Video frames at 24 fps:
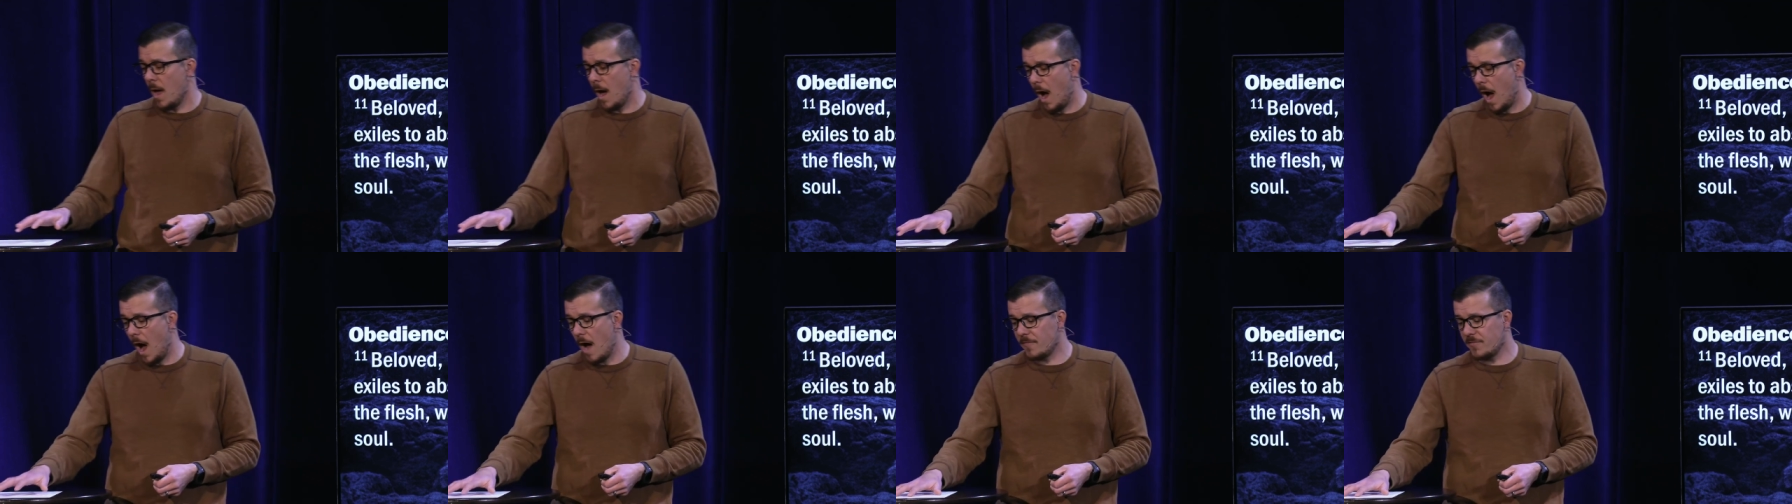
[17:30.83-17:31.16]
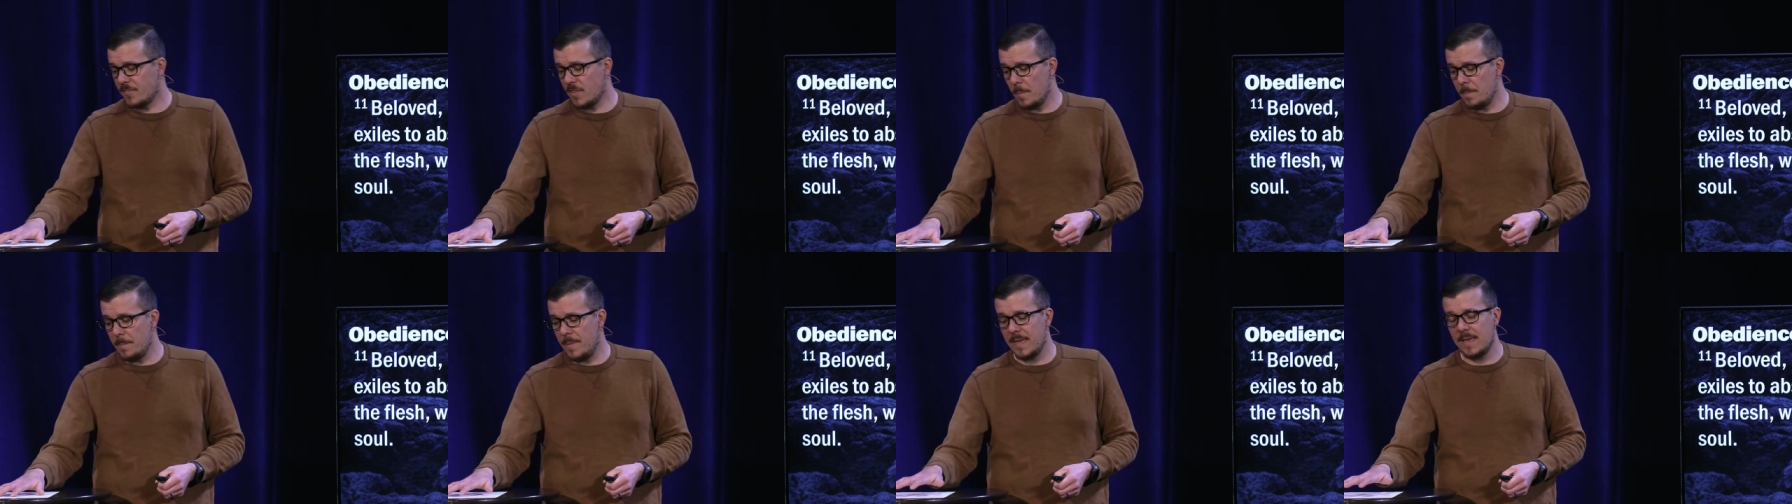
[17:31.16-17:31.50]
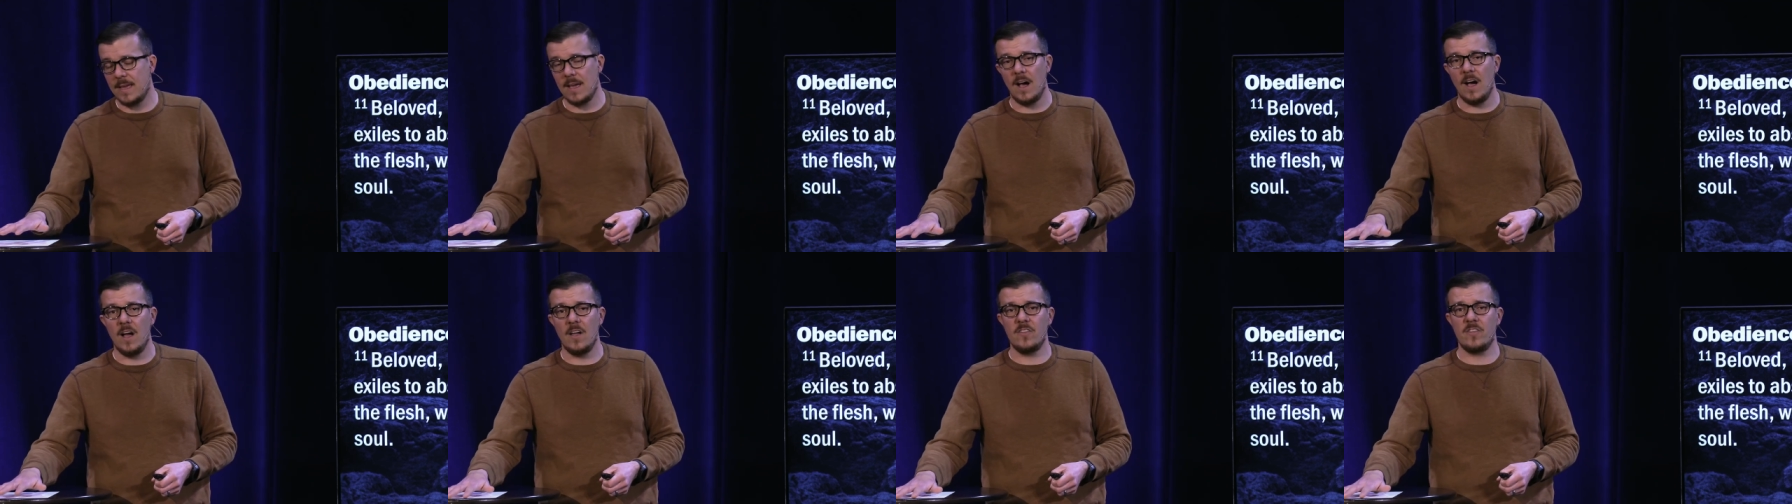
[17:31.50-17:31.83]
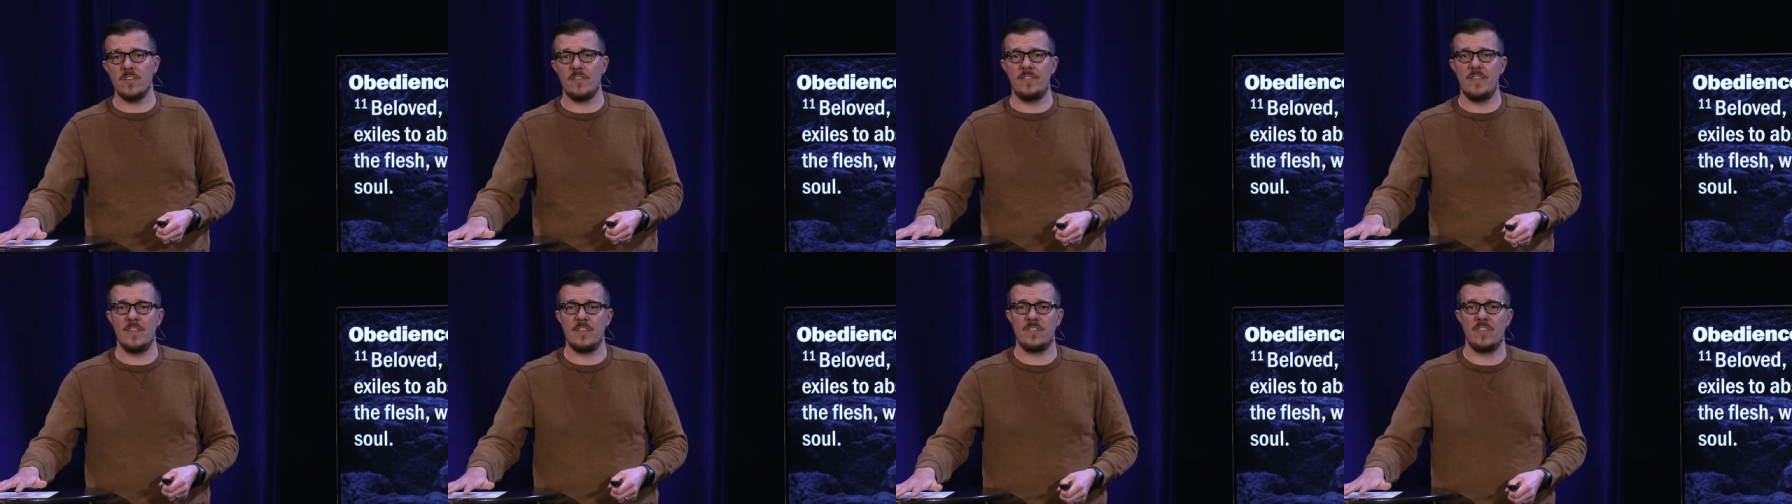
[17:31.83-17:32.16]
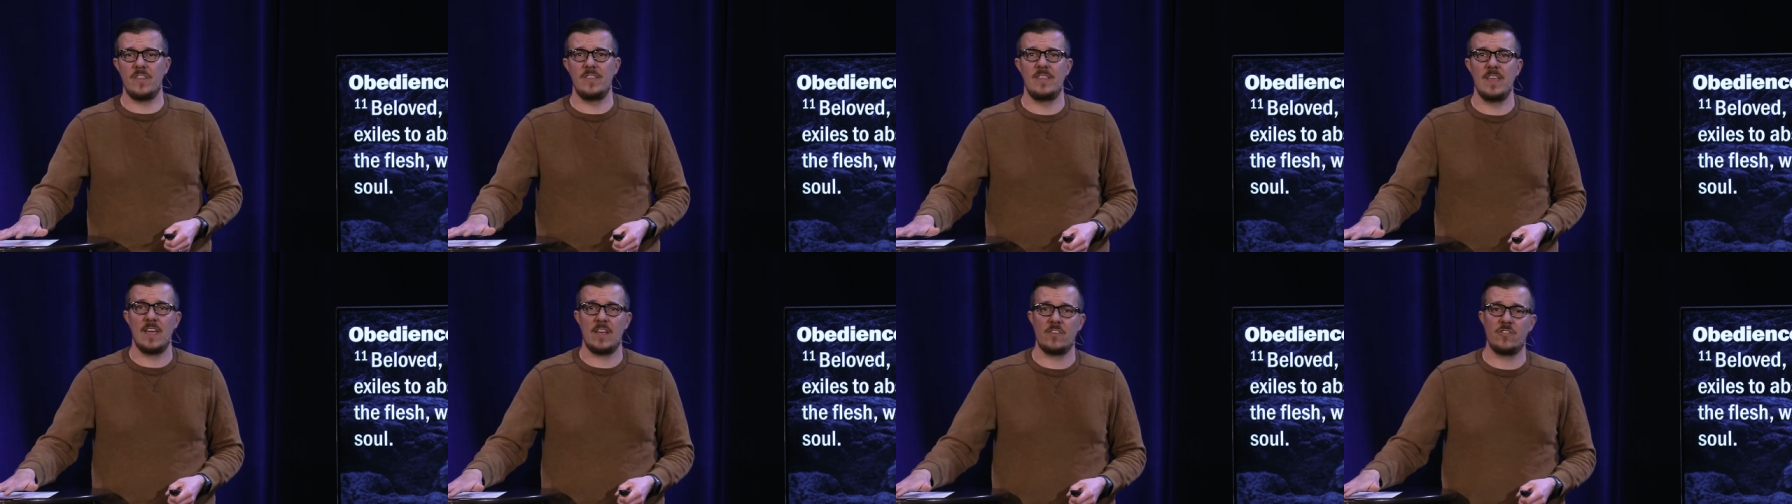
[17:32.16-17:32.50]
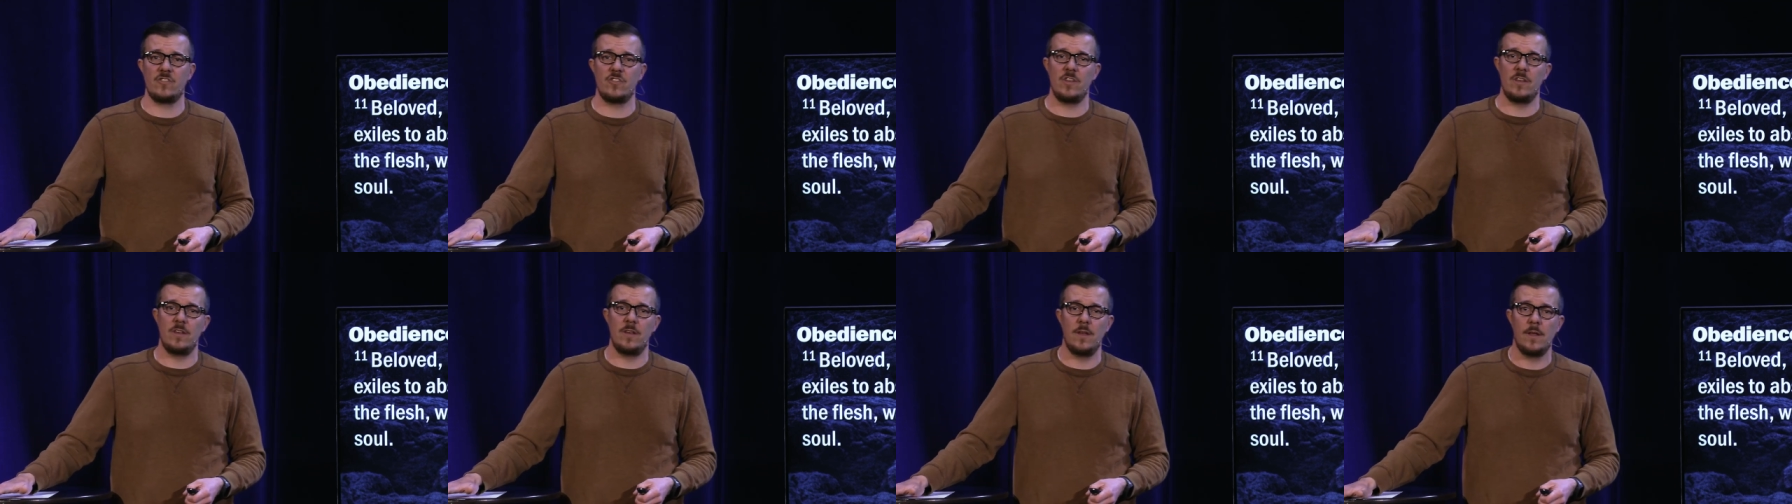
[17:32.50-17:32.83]
often because of this
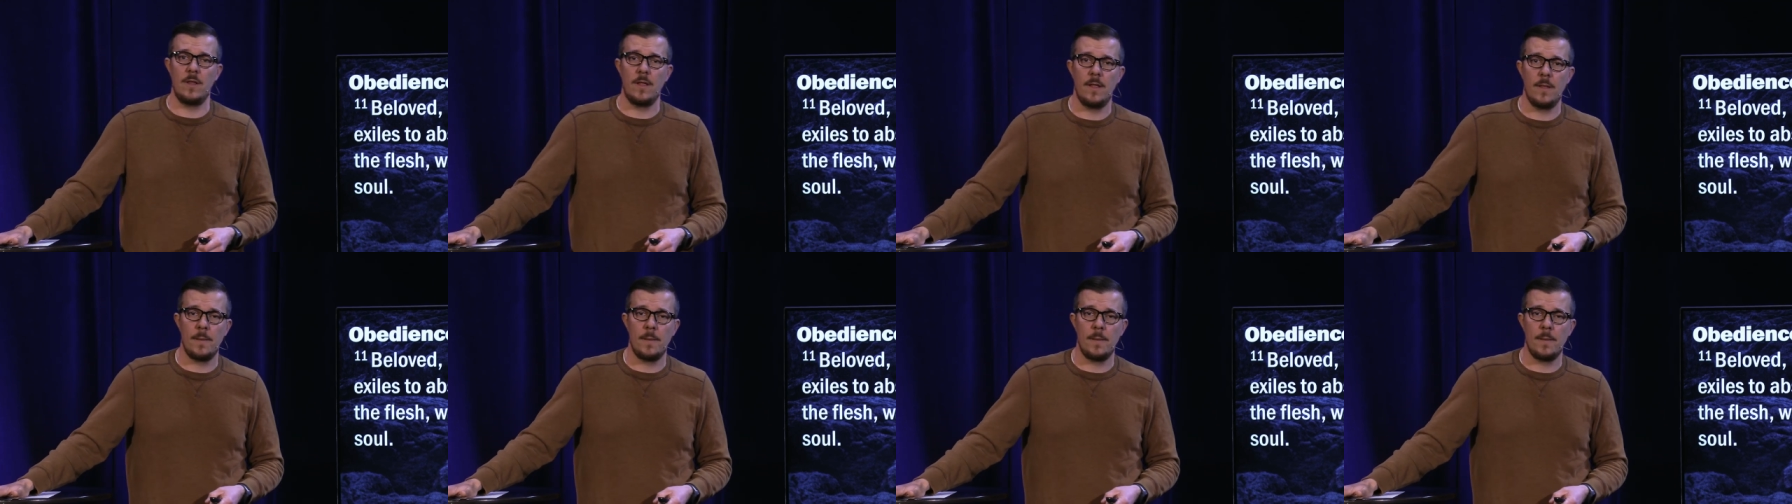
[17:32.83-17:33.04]
addiction.